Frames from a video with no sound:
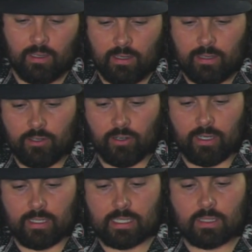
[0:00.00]
And then you're going
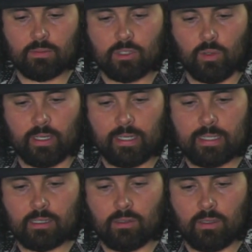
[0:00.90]
to do a nice
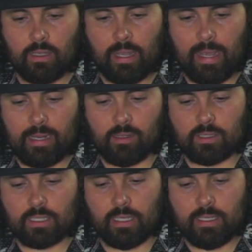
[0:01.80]
little angled
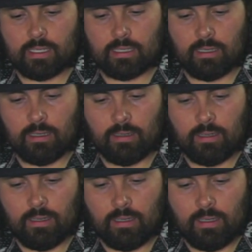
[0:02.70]
slice.
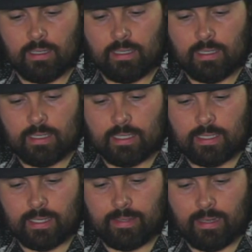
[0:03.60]

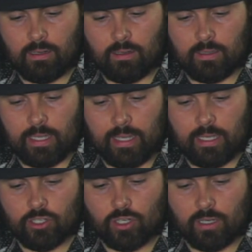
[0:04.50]
Stick that on the
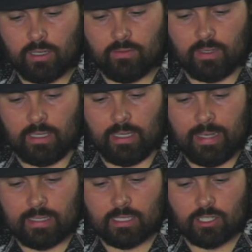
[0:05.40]
edge of the
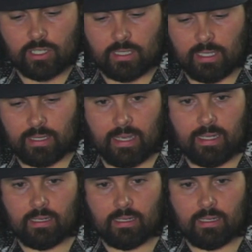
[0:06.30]
glass, just like that.